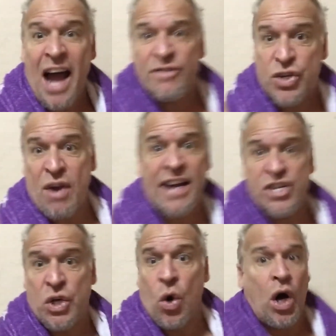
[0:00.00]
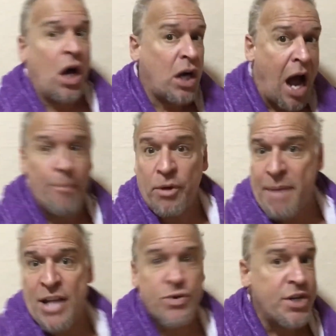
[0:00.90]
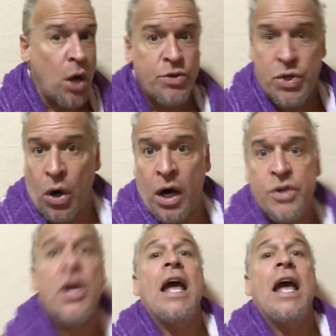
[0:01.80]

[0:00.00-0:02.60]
strategy call, complimentary, no charge,